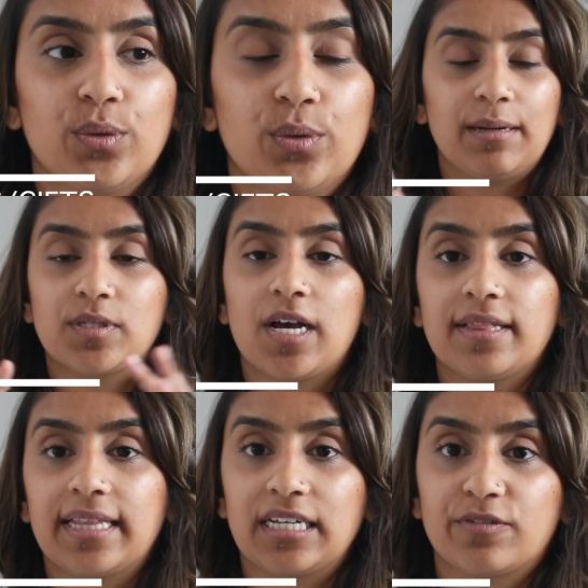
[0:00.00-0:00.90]
keep
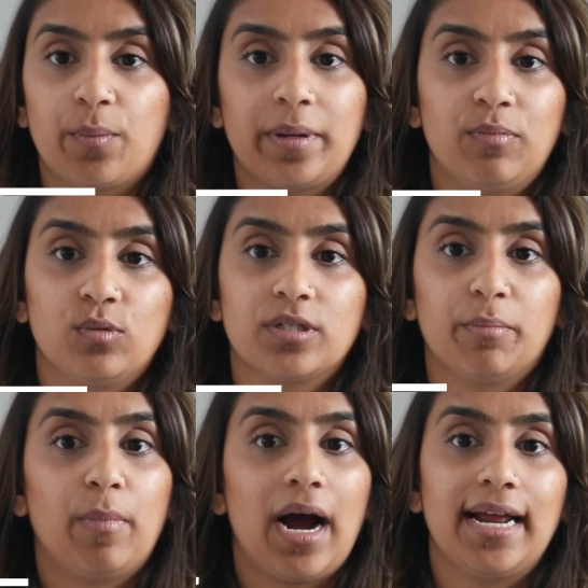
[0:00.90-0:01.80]
certain things for people to
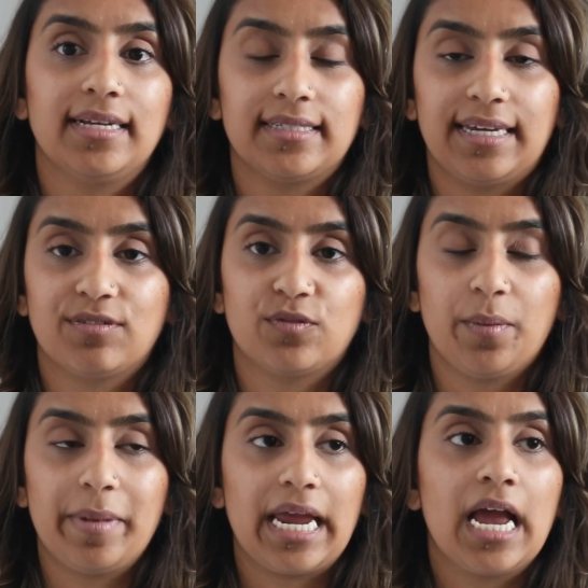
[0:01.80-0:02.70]
buy as gifts for
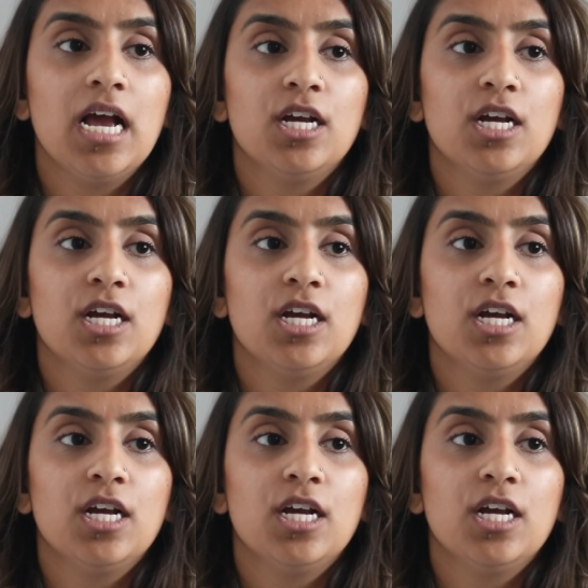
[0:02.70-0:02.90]
me.